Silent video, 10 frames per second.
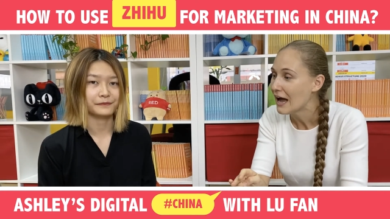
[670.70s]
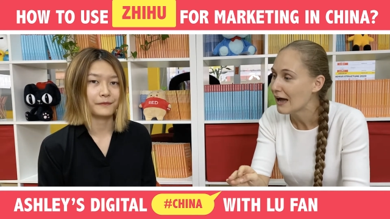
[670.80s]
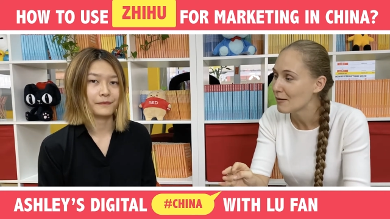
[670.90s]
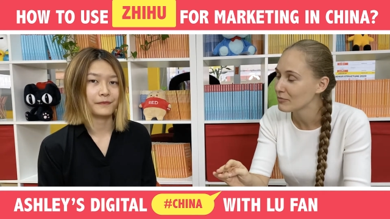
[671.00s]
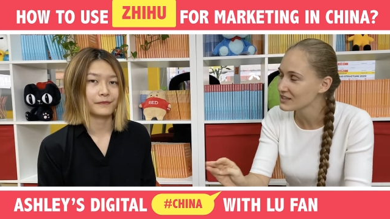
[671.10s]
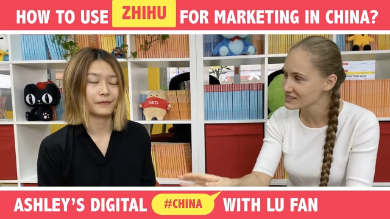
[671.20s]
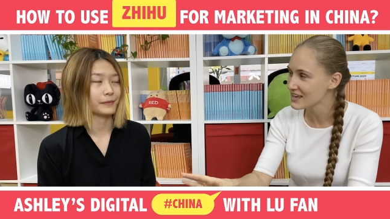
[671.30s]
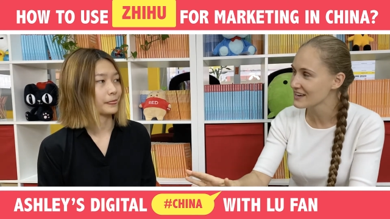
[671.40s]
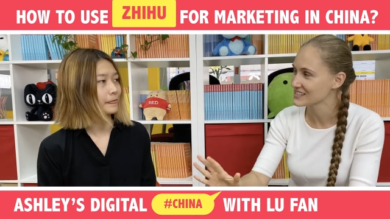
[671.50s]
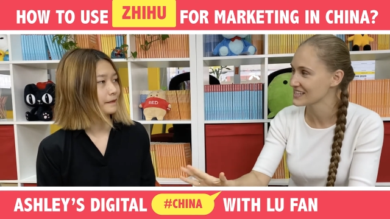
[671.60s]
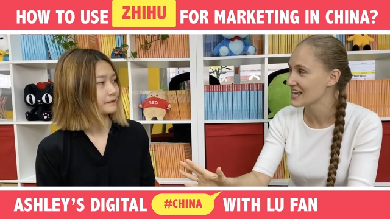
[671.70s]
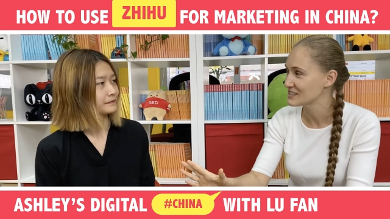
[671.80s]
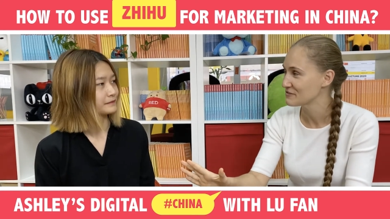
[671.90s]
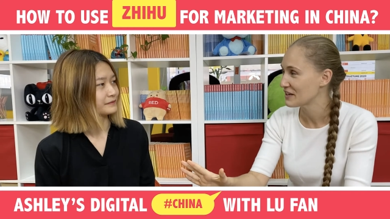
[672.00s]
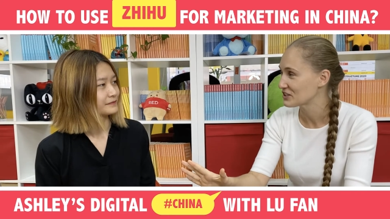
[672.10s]
Speaker 1: um, is there a
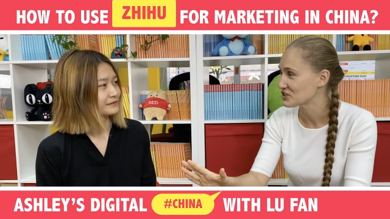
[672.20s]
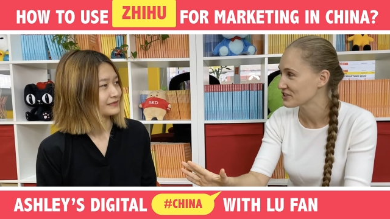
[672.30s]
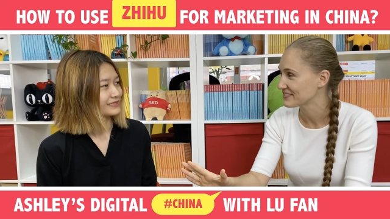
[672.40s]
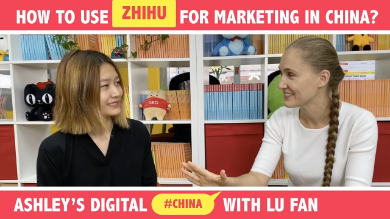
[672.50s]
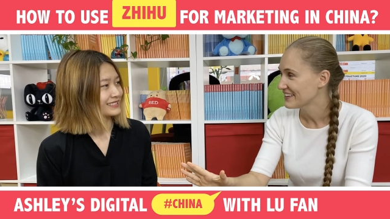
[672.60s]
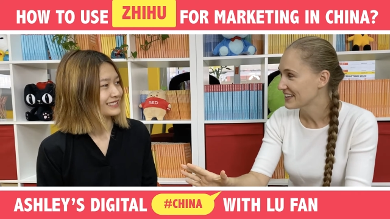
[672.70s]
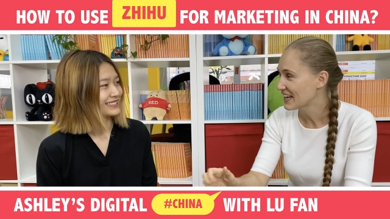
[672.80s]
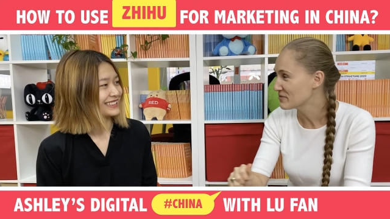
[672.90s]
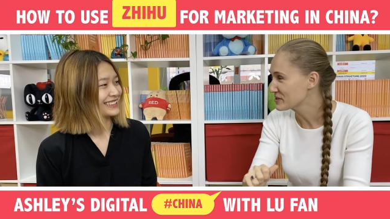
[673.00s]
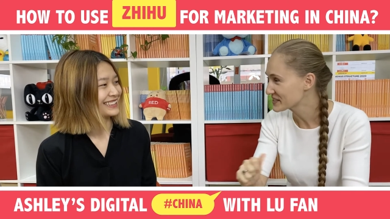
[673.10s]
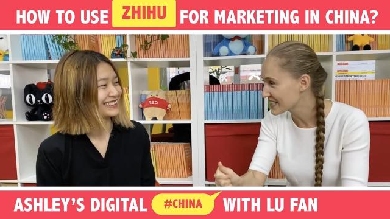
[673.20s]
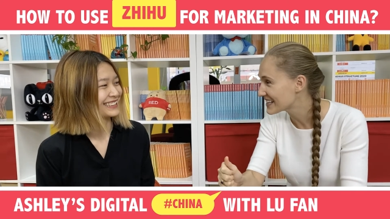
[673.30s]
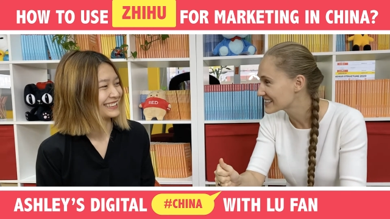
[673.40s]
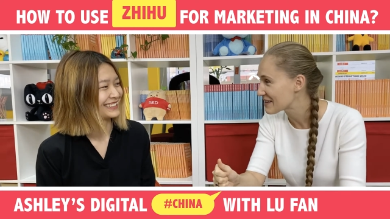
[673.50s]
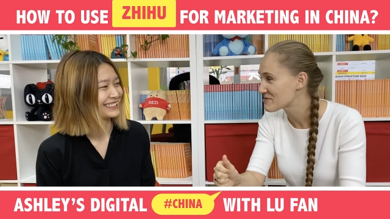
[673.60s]
sales function can we
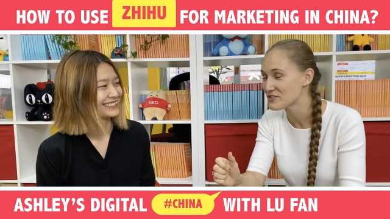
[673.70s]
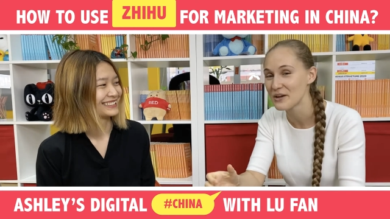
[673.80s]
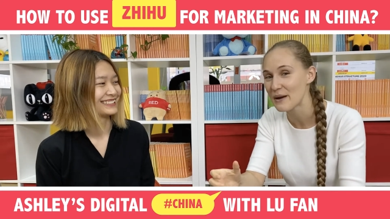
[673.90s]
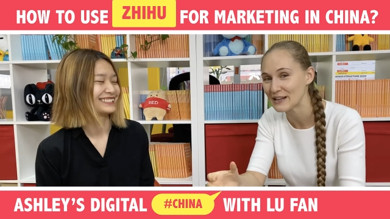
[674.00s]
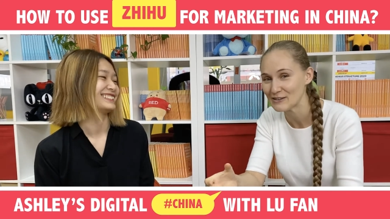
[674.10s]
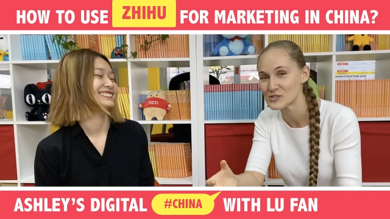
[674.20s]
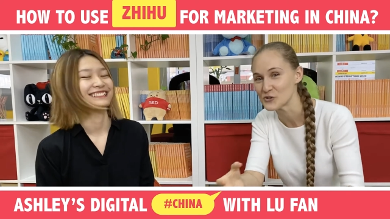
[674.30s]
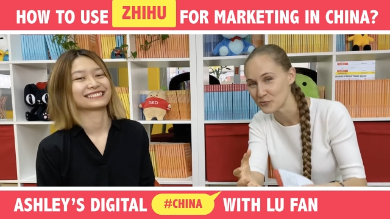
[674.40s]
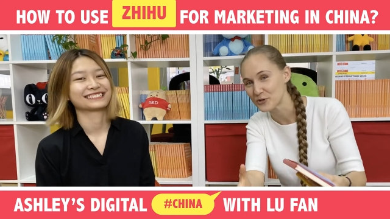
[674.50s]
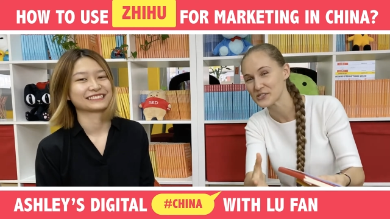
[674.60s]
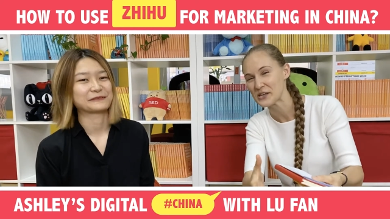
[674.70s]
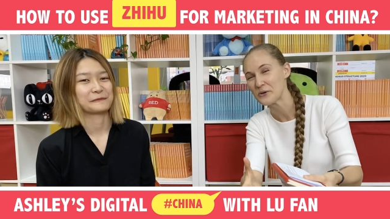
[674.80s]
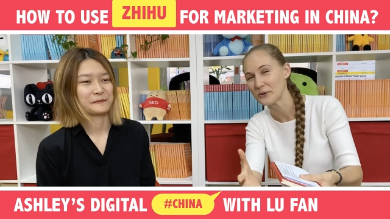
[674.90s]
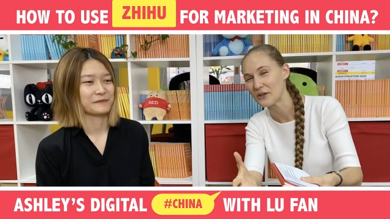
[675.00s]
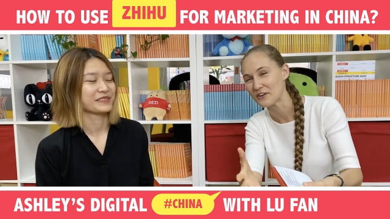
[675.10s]
sell something directly at Zhihu because I
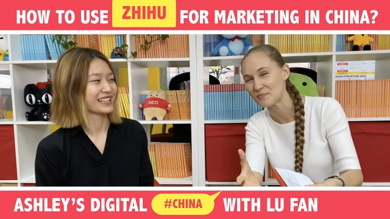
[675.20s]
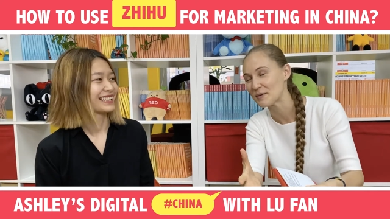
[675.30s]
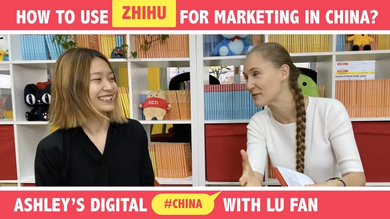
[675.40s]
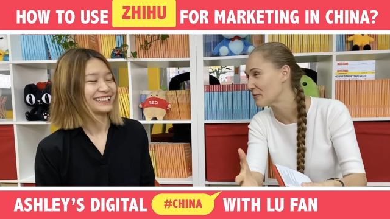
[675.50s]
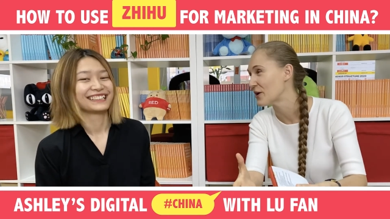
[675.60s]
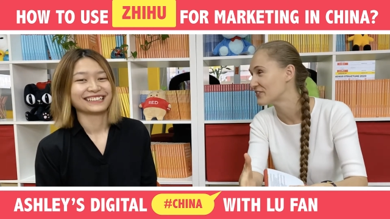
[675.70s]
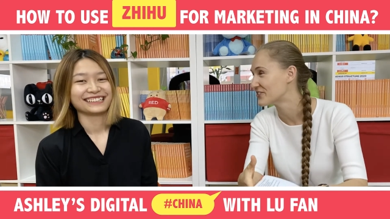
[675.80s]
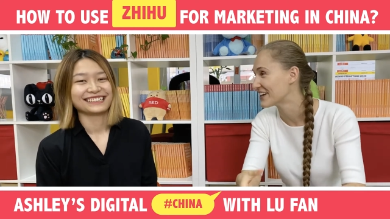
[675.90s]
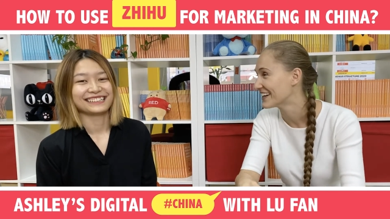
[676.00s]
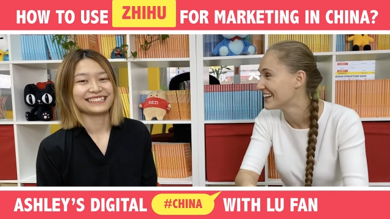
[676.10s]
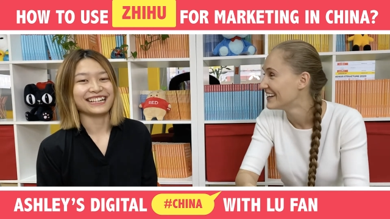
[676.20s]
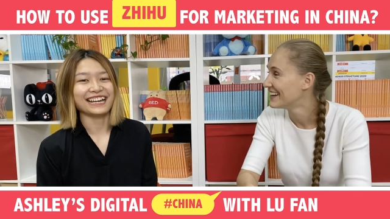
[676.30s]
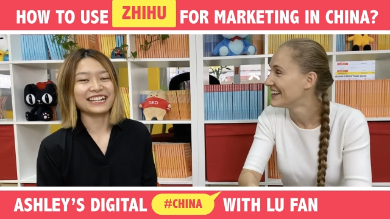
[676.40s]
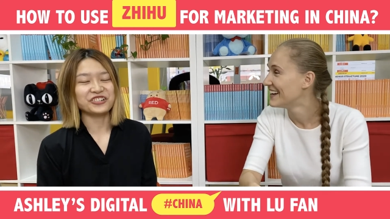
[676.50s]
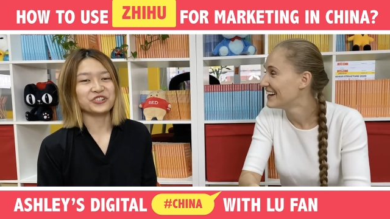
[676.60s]
know a lot of people are wondering
Speaker 2: yeah
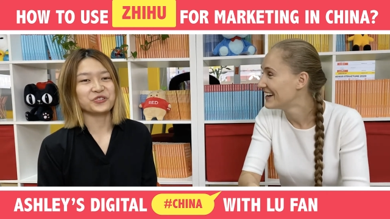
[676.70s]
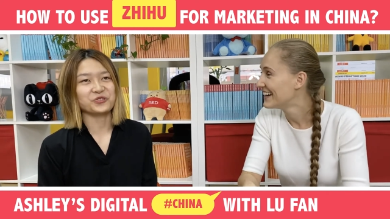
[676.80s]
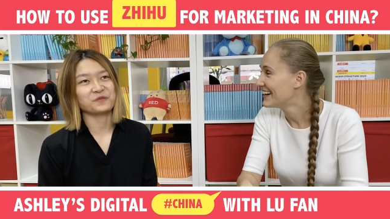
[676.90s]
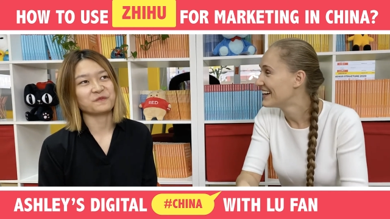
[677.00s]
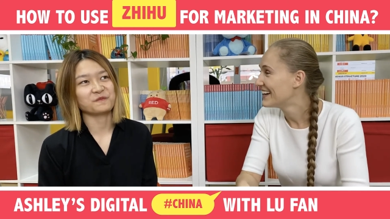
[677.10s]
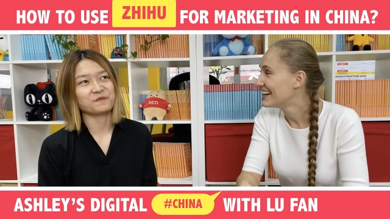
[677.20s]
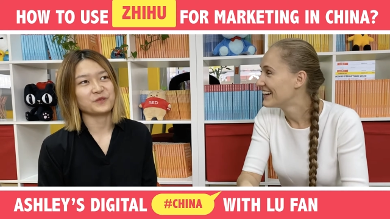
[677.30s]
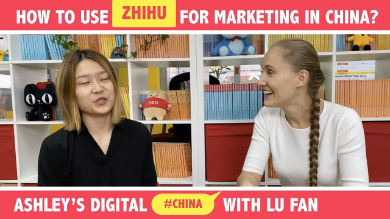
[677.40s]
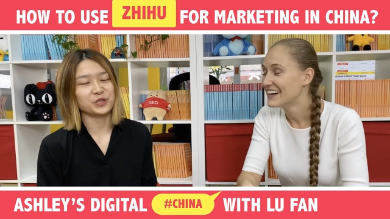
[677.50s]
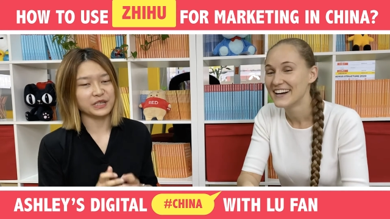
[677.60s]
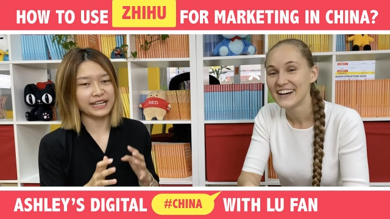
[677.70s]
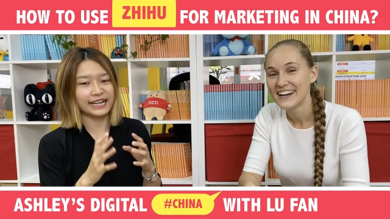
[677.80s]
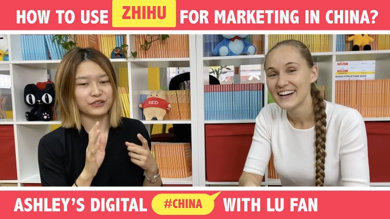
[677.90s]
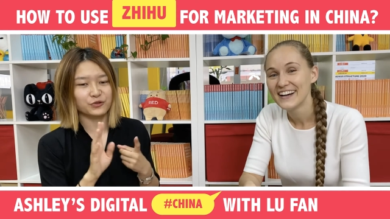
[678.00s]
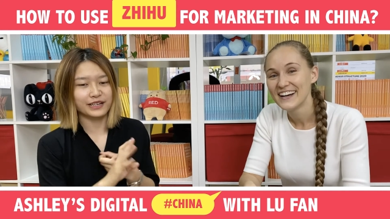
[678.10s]
actually um, they
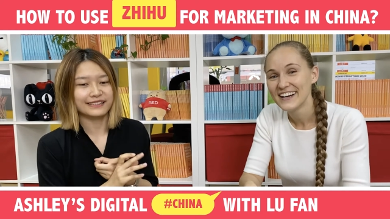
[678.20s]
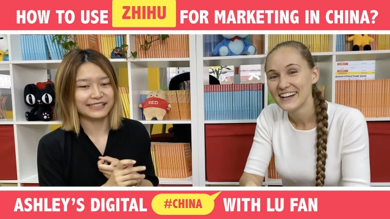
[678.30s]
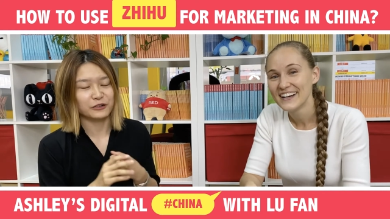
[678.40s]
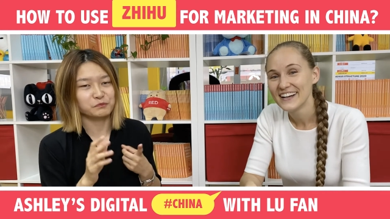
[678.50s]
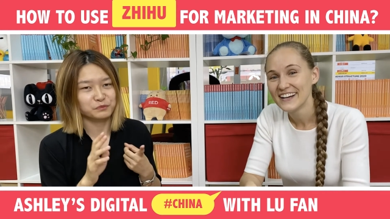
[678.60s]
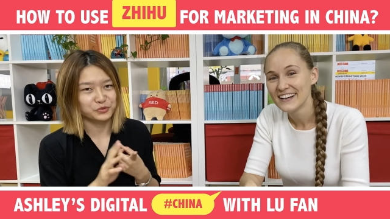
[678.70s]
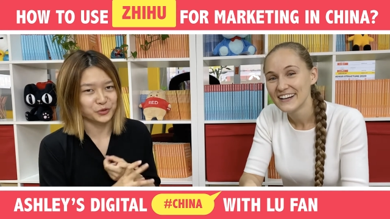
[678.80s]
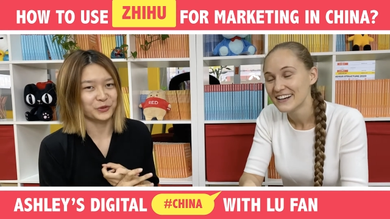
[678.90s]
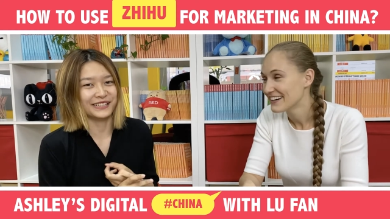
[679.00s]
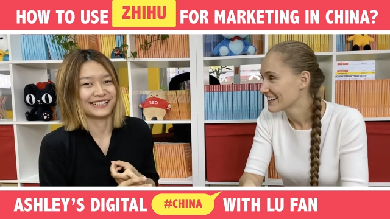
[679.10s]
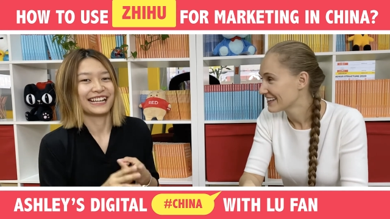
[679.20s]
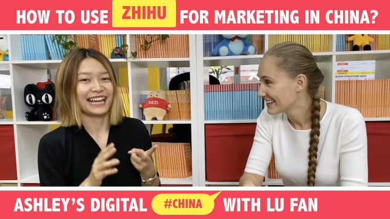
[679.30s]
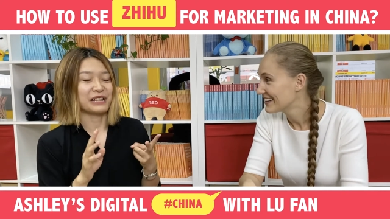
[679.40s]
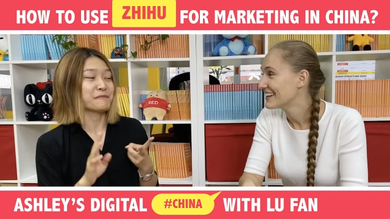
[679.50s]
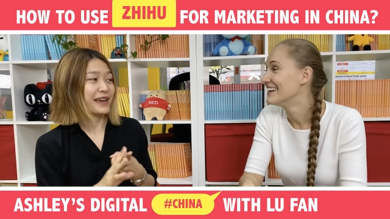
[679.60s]
can you can sell books
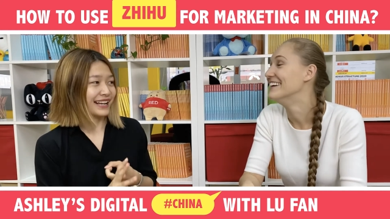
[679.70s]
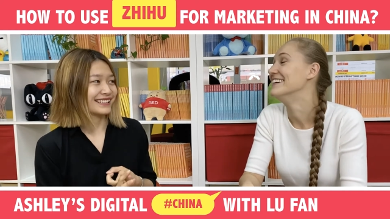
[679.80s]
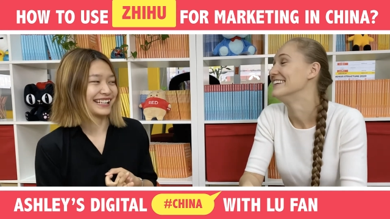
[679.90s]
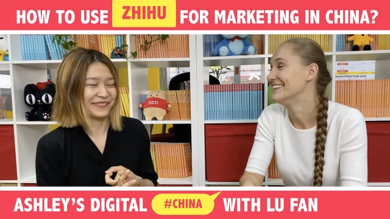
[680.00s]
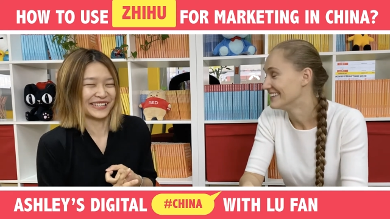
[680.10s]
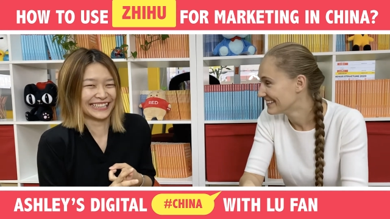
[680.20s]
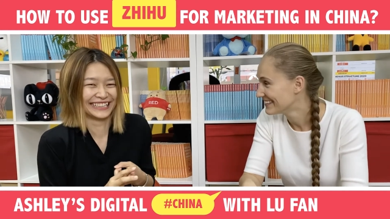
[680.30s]
and magnets.